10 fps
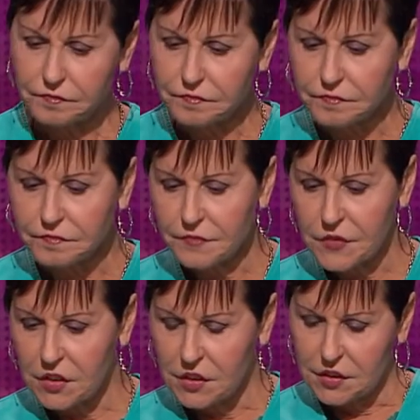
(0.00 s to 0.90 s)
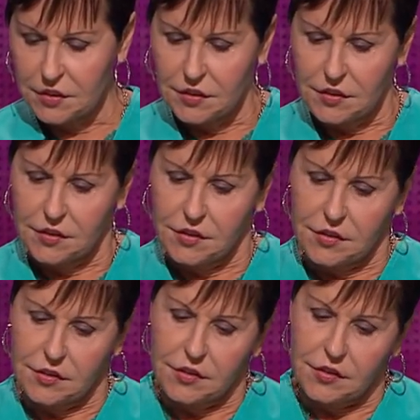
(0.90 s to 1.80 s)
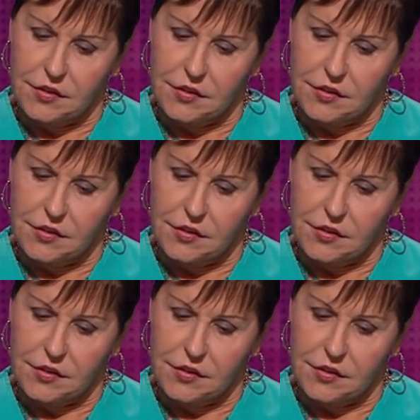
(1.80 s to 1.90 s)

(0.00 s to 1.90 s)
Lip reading: [no speech]